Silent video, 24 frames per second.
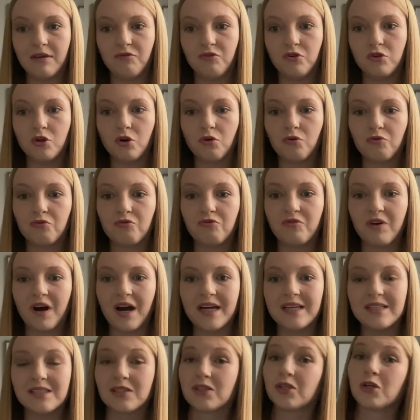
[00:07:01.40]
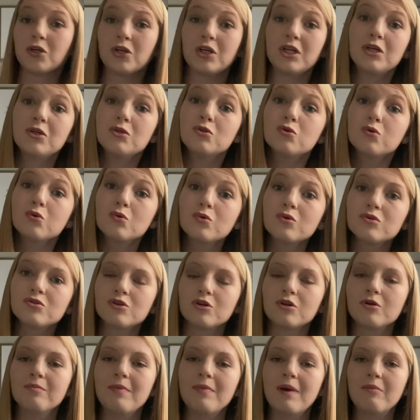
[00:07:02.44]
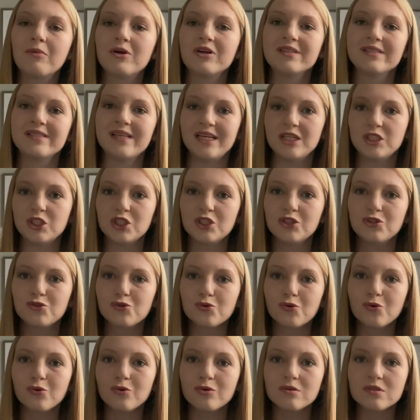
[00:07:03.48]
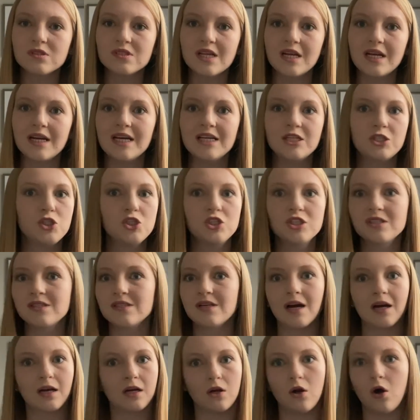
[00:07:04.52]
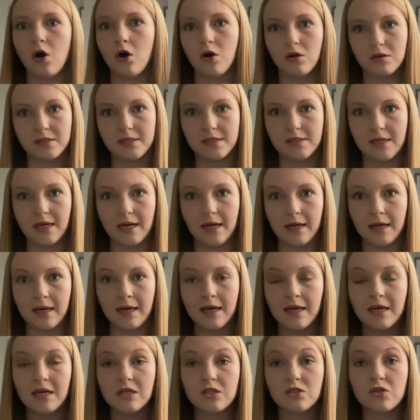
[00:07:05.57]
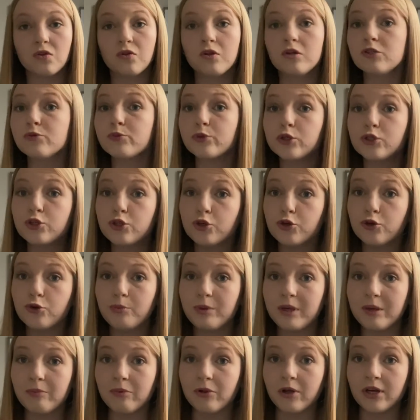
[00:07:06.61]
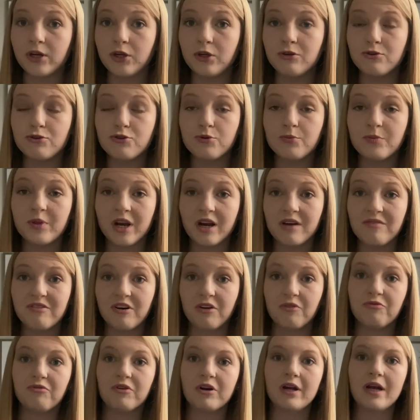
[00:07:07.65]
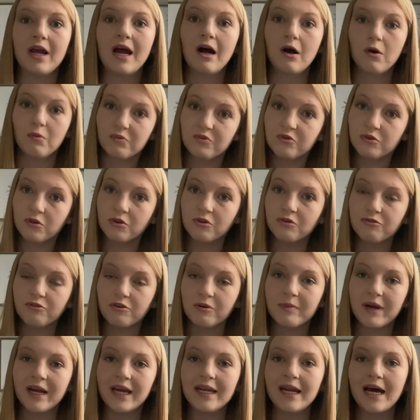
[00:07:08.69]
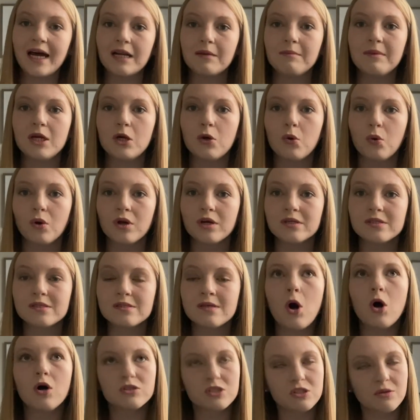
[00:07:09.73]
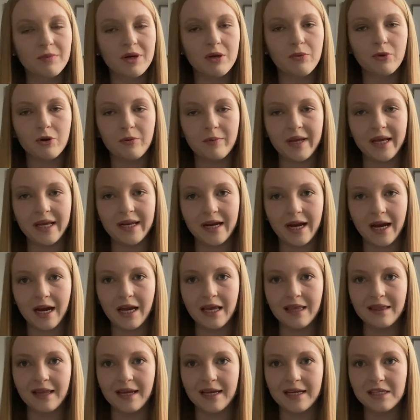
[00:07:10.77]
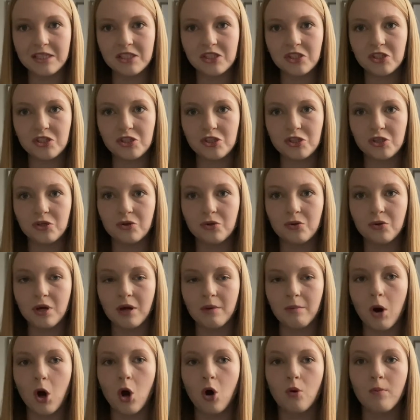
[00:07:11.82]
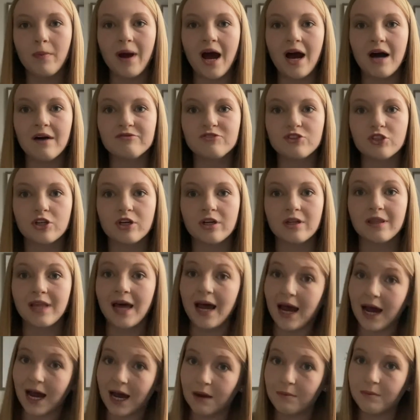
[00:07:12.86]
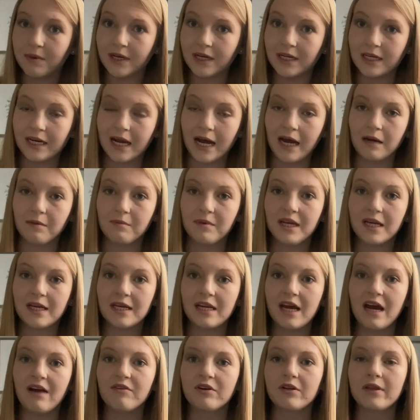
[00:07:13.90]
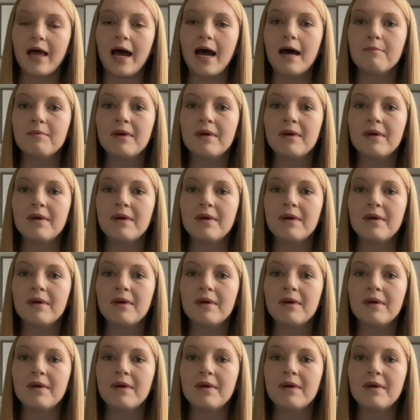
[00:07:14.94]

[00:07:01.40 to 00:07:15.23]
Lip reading: don't find learning tools or memorization tools, then it's just not gonna all stick. So those were 2 people on YouTube that I found very helpful for my anatomy course. Also, my roommate and I liked to come home after a lab, an anatomy cadaver lab,